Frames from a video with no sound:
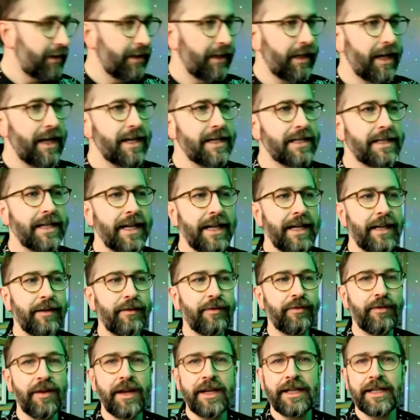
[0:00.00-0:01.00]
let's say, and
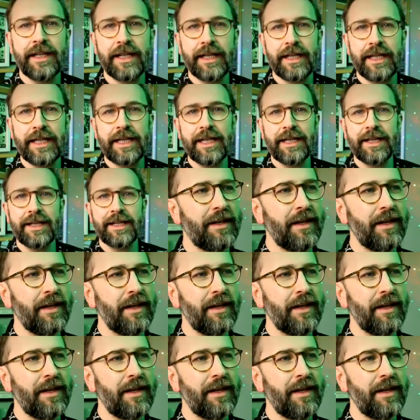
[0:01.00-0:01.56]
finally,